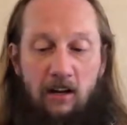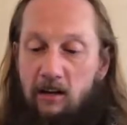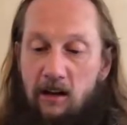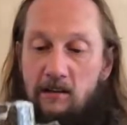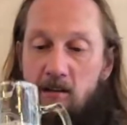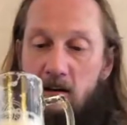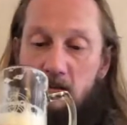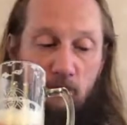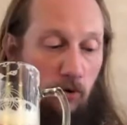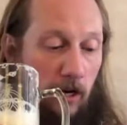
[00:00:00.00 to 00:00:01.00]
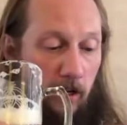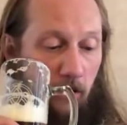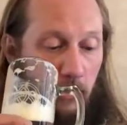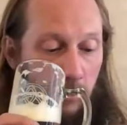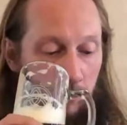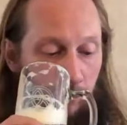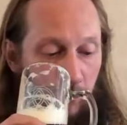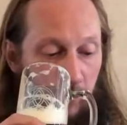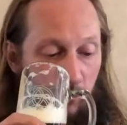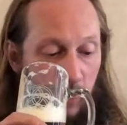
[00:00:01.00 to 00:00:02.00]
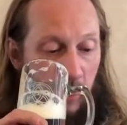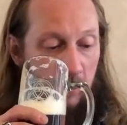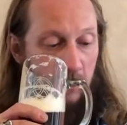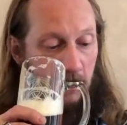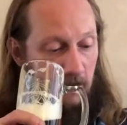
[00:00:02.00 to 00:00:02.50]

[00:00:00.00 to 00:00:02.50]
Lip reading: It's really good. It really is.